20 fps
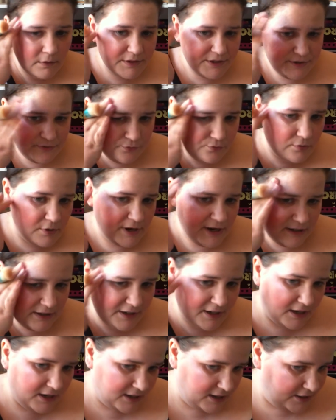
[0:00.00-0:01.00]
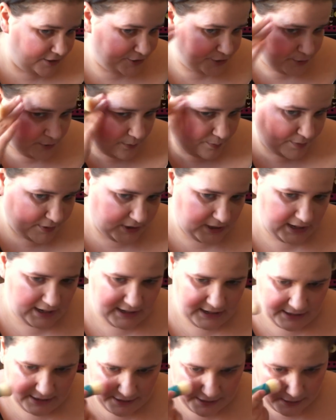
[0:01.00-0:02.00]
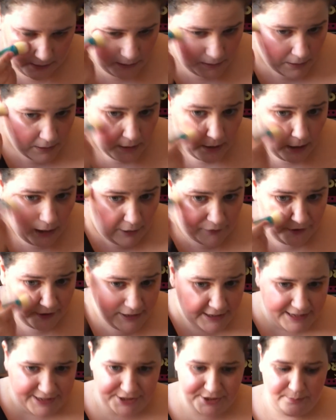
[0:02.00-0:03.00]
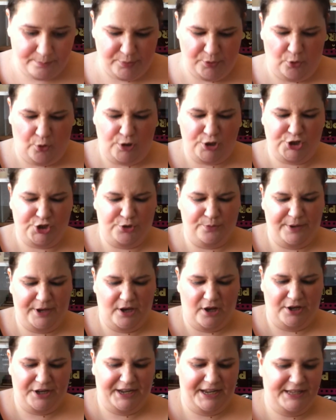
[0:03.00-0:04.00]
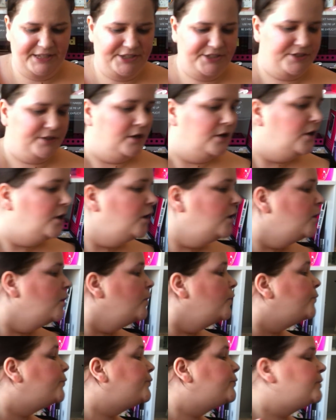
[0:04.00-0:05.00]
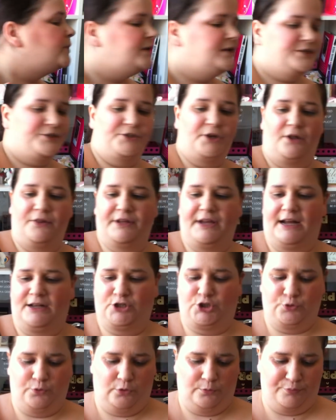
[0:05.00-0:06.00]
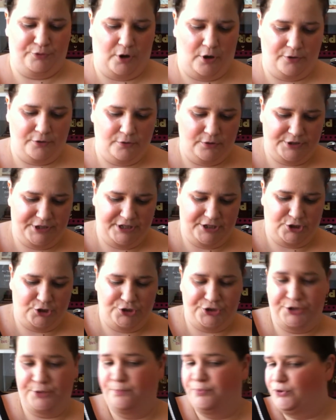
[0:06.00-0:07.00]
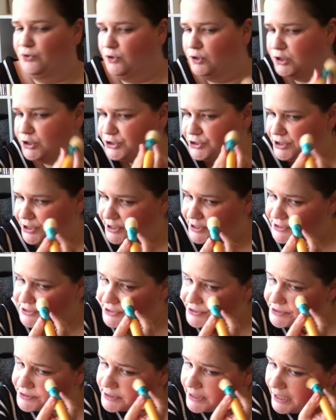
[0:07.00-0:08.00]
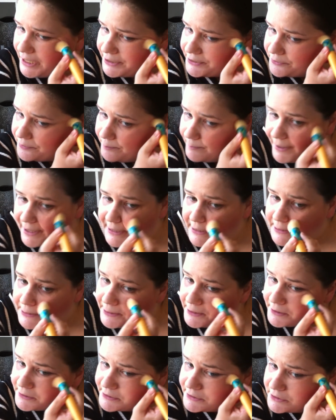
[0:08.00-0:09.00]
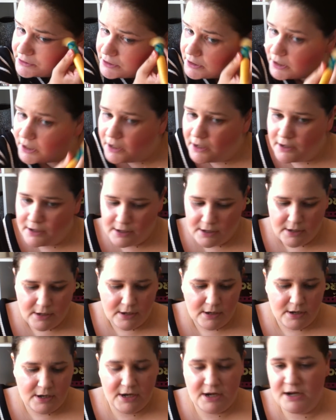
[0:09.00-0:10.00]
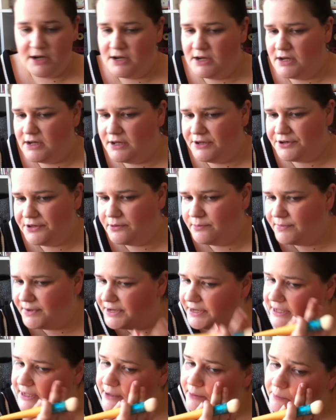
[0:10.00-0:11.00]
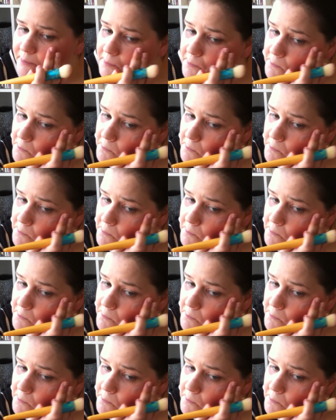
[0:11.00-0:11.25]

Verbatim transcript: This is really hard to apply. I think it's the brush, to be honest. It's not the actual product, it's just the brush that's kind of making it a little hard at the minute.